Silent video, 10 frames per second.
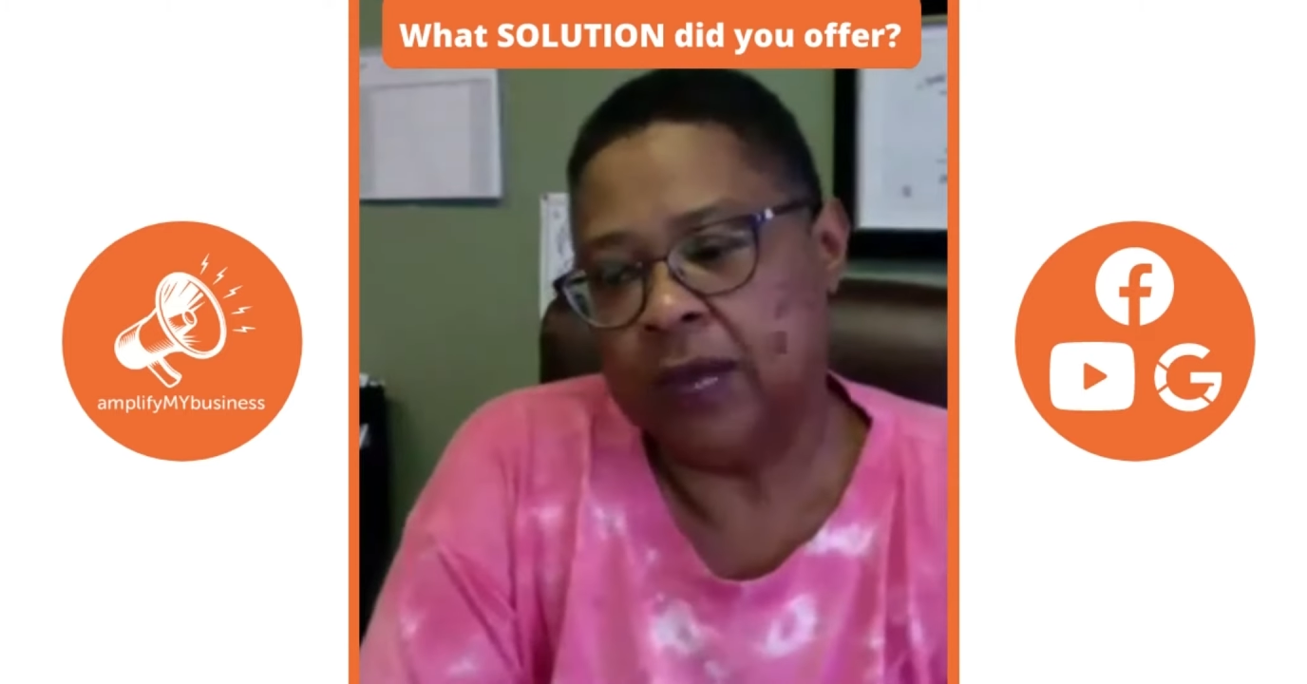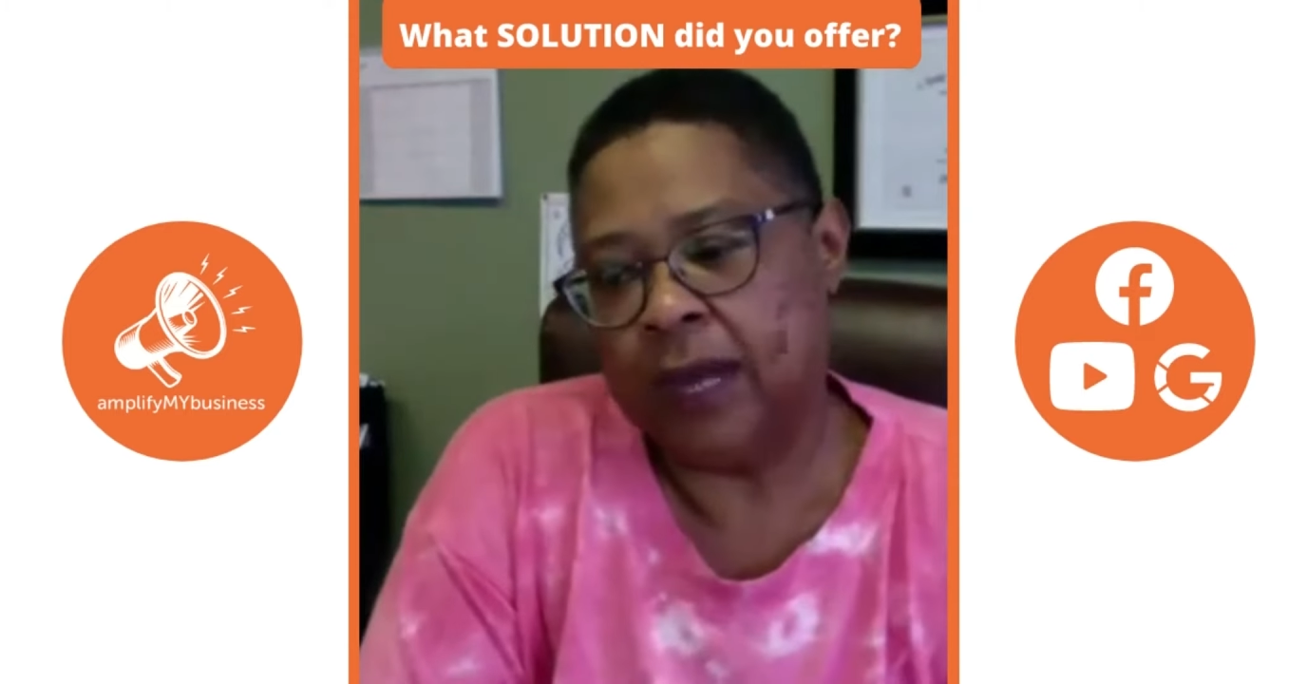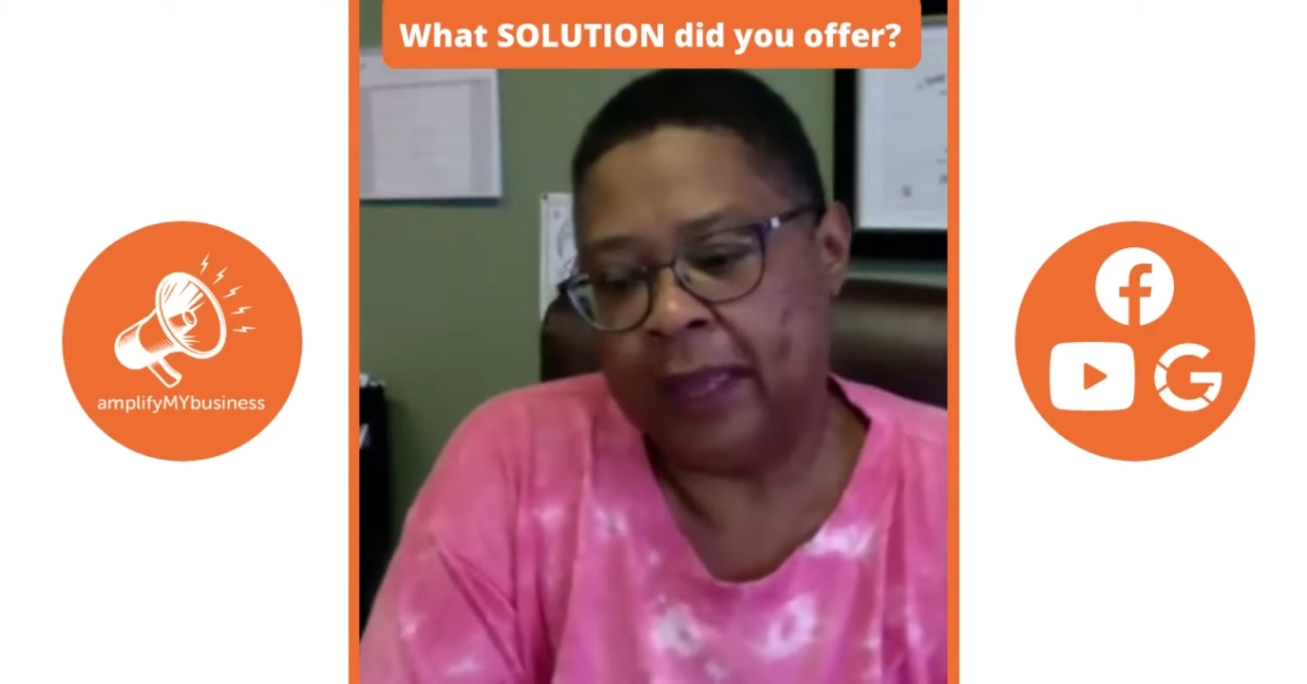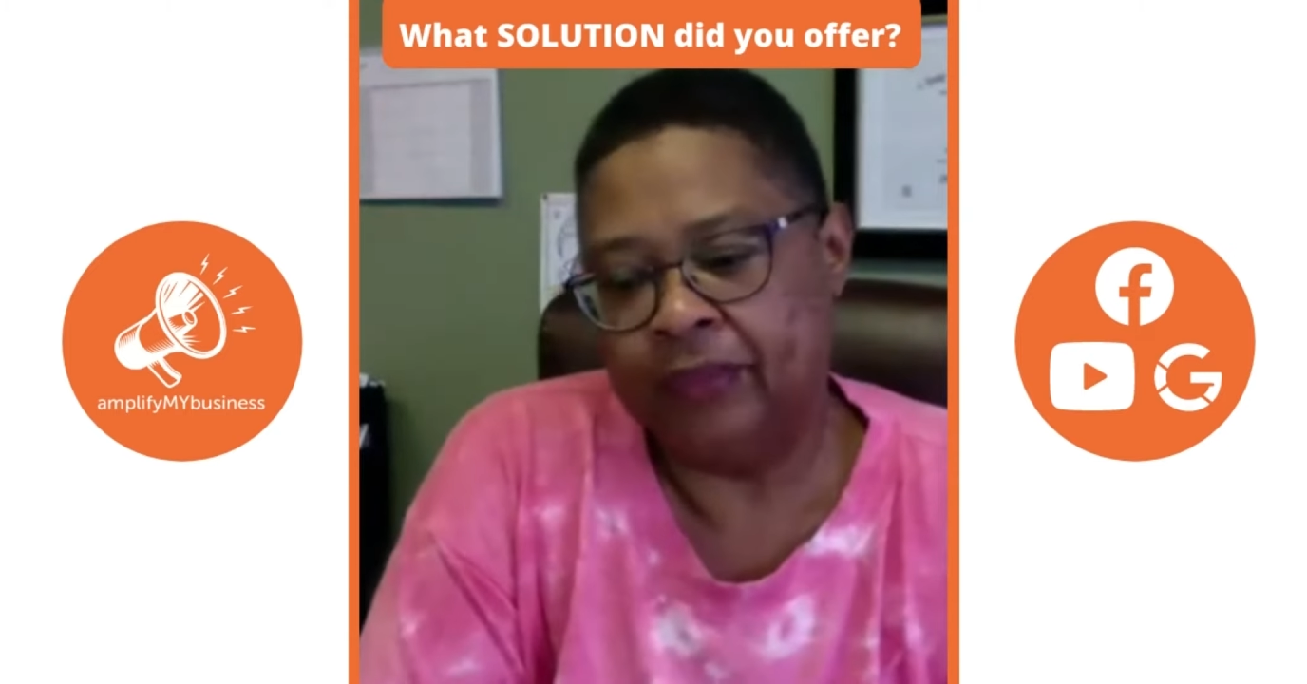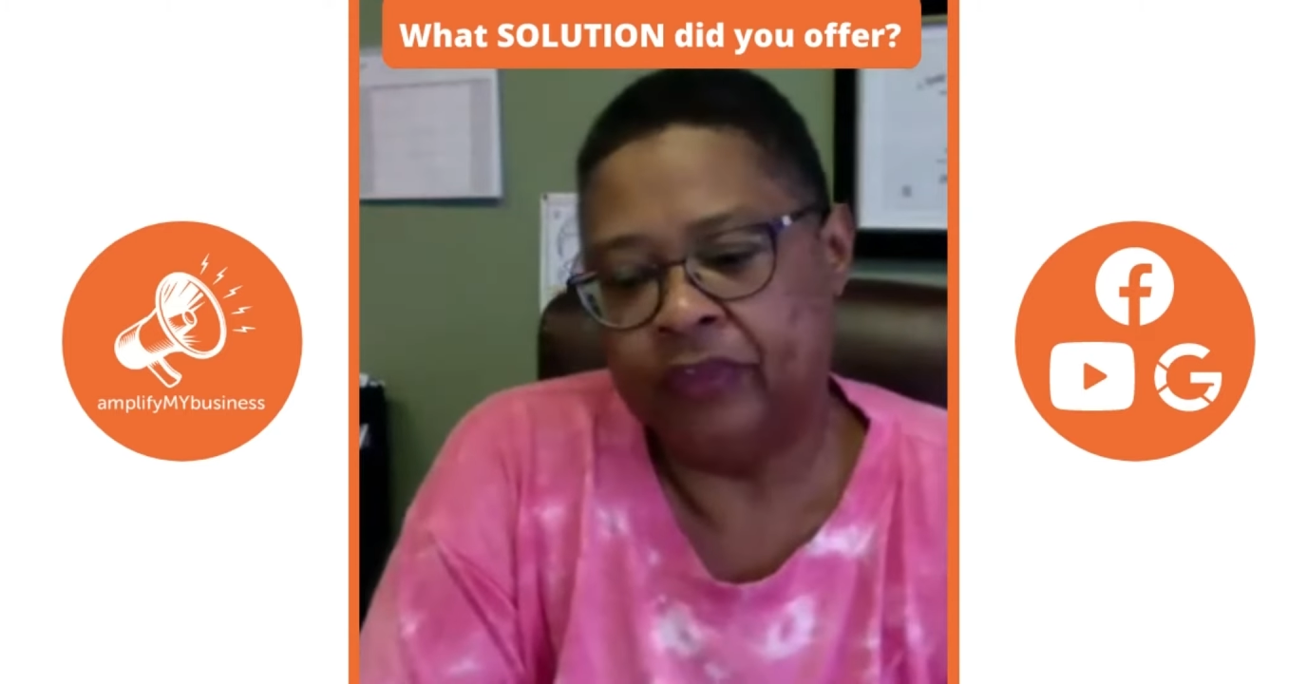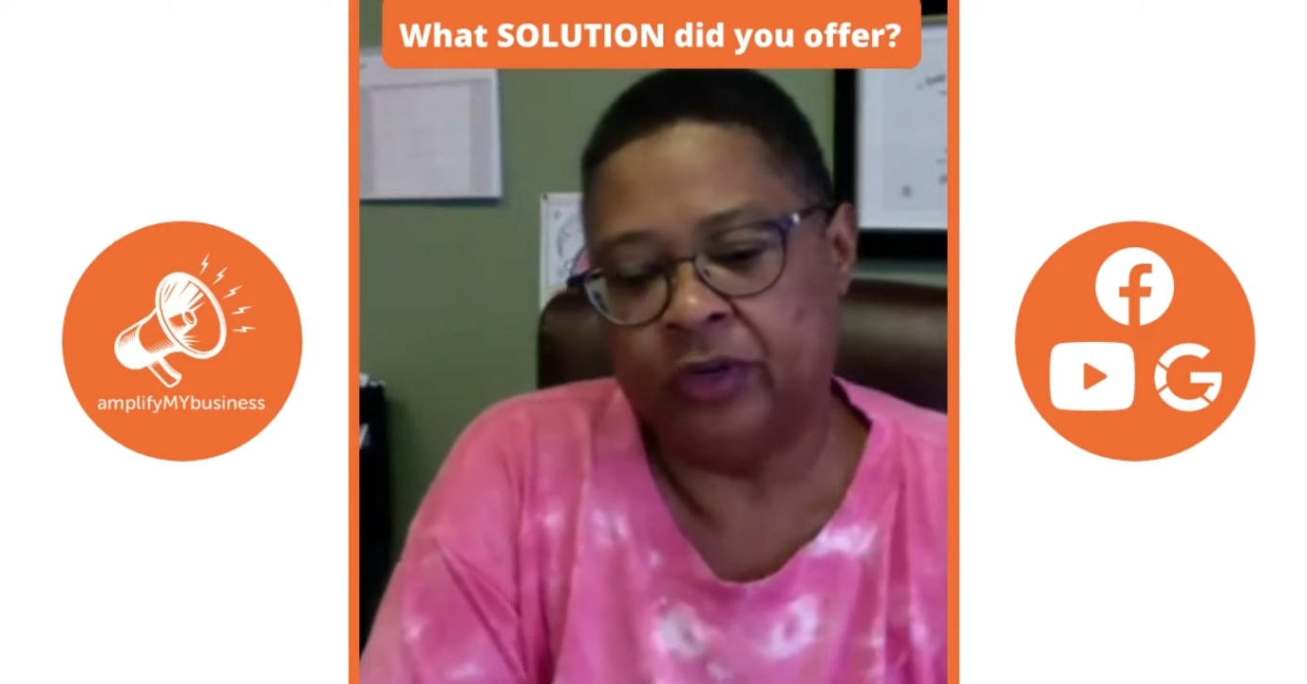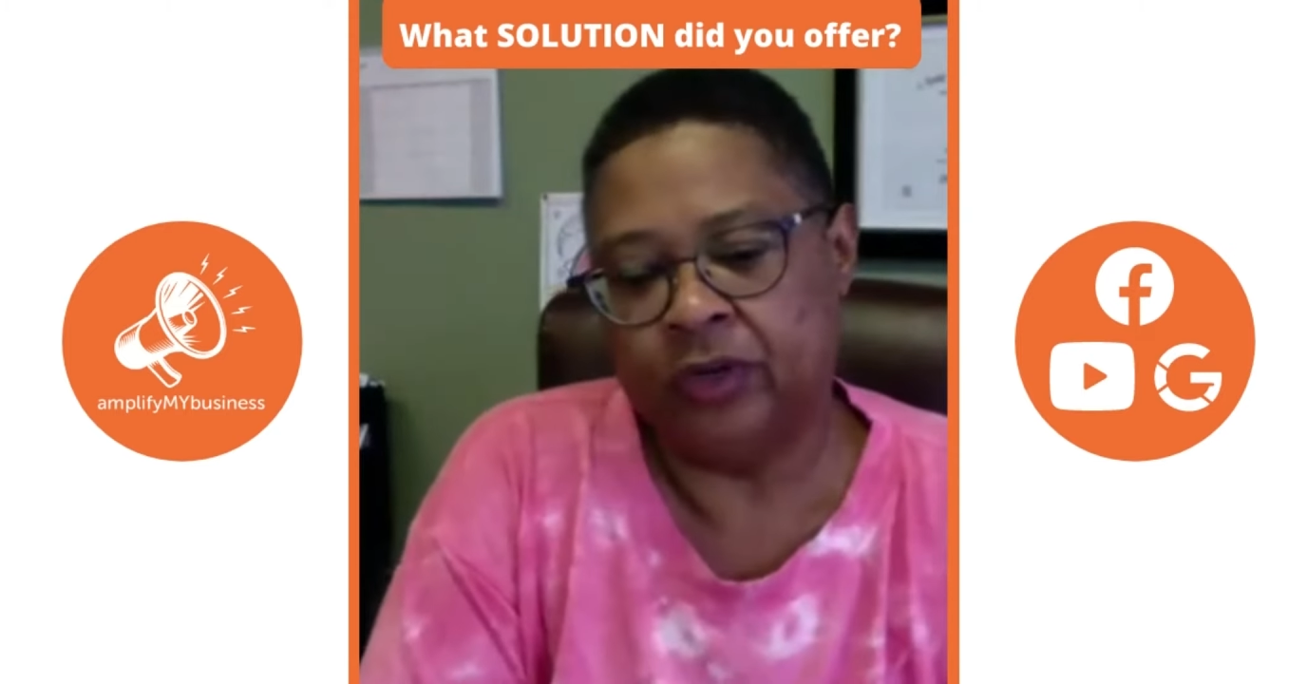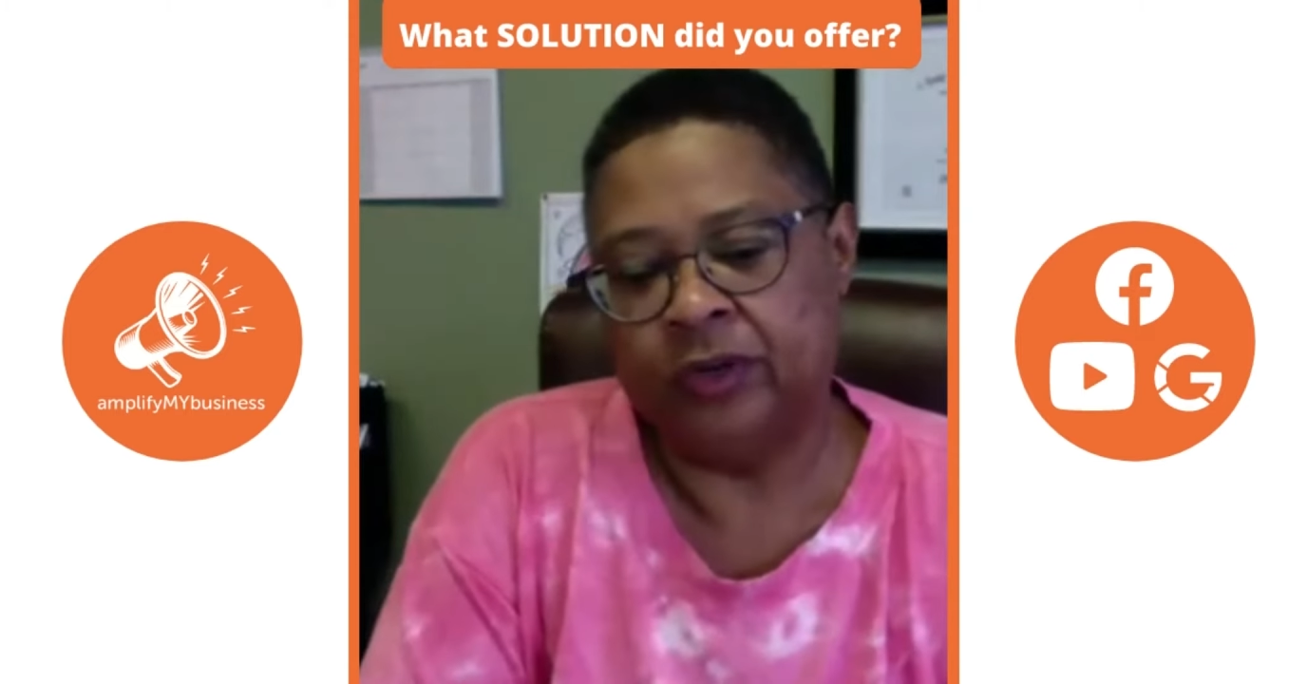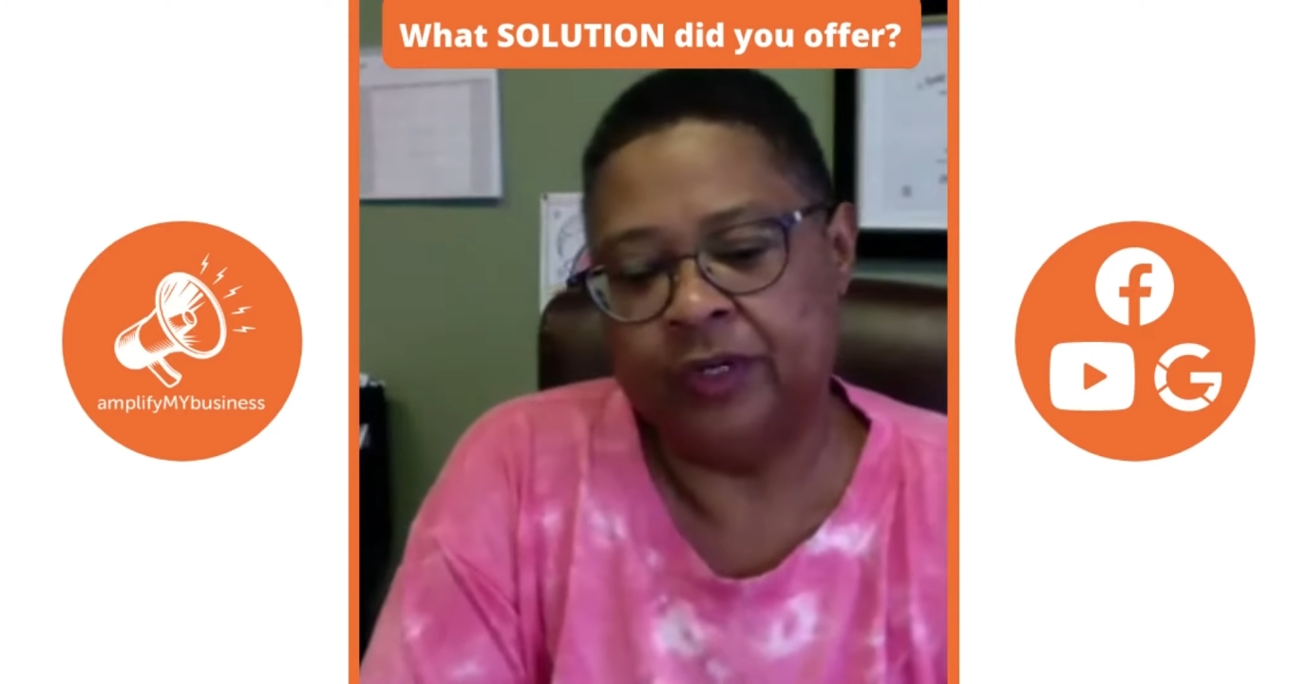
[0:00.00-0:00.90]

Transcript: I asked her